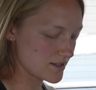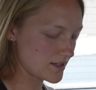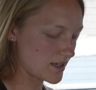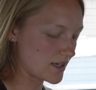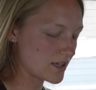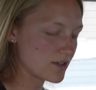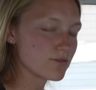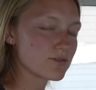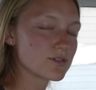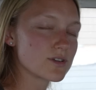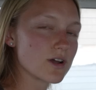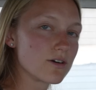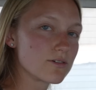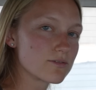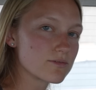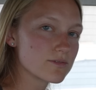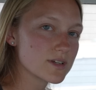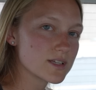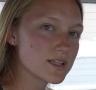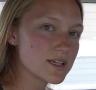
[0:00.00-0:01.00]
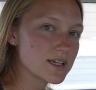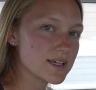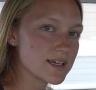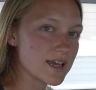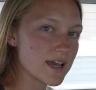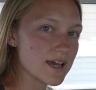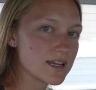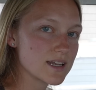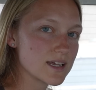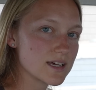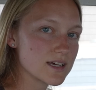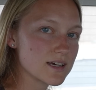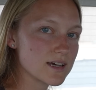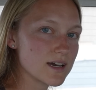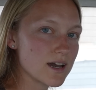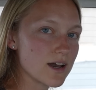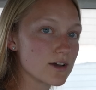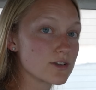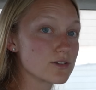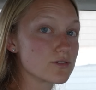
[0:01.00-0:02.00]
Like, you don't really get
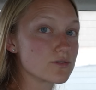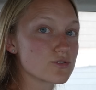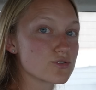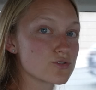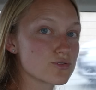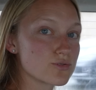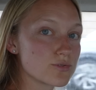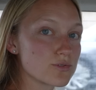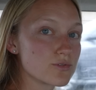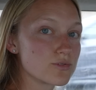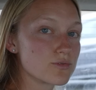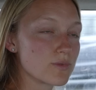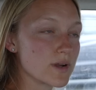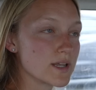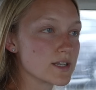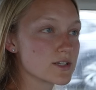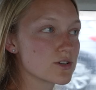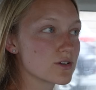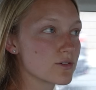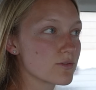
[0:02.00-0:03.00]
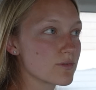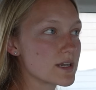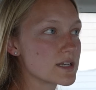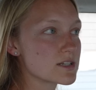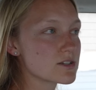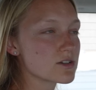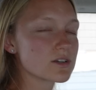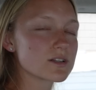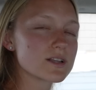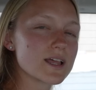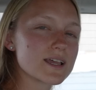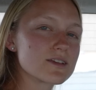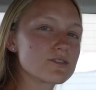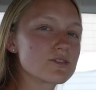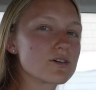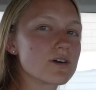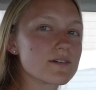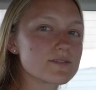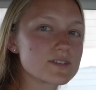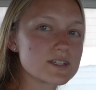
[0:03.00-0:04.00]
a true winter, like you
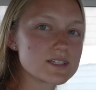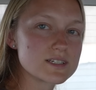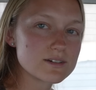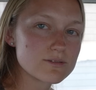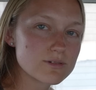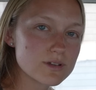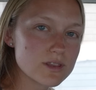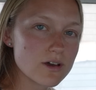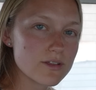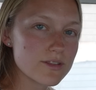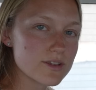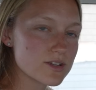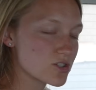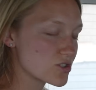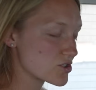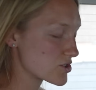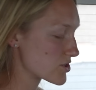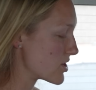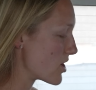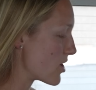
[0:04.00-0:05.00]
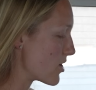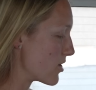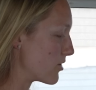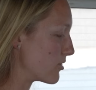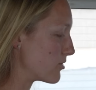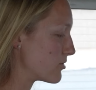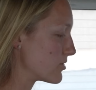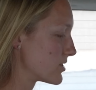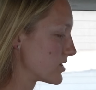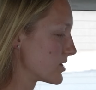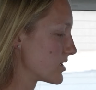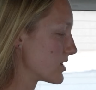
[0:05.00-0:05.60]
don't have to deal with all the snow,